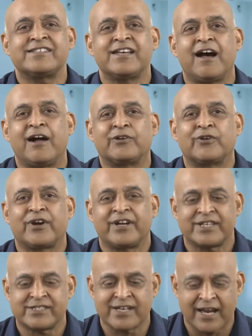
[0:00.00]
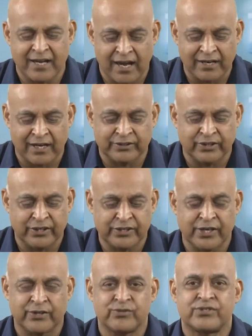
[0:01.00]
the autocratic style or
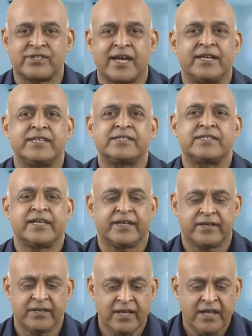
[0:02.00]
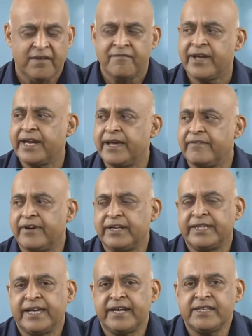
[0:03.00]
authoritative style is there. Whenever
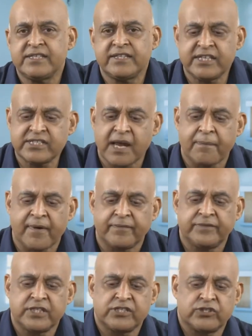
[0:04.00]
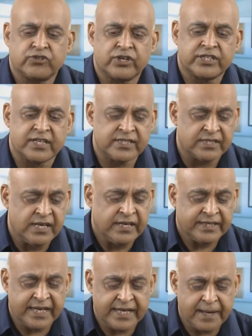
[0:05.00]
there is a this type of the situations,
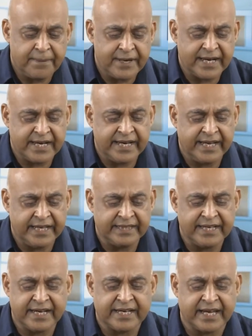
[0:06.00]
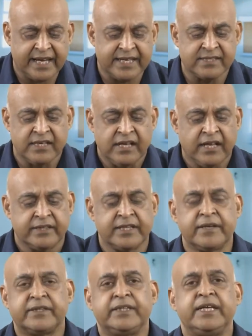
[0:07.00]
then definitely in that case uh,
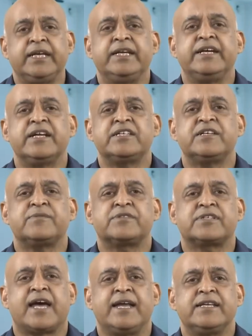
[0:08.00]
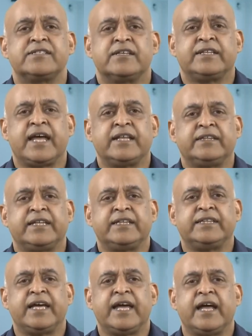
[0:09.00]
the, the leadership styles they,
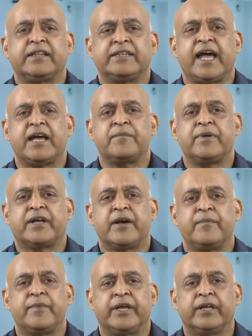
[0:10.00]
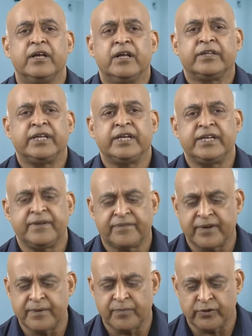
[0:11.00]
they, they are becoming the
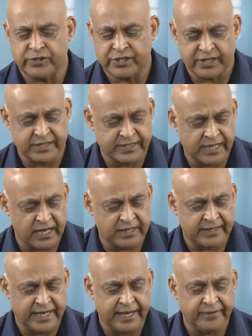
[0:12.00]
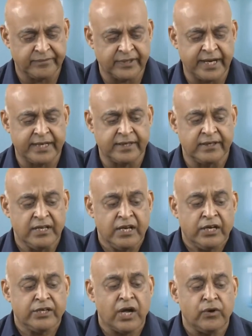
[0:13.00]
different positions are there, right.
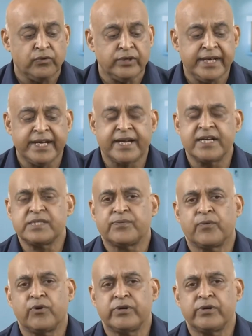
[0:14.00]
Now, Likert four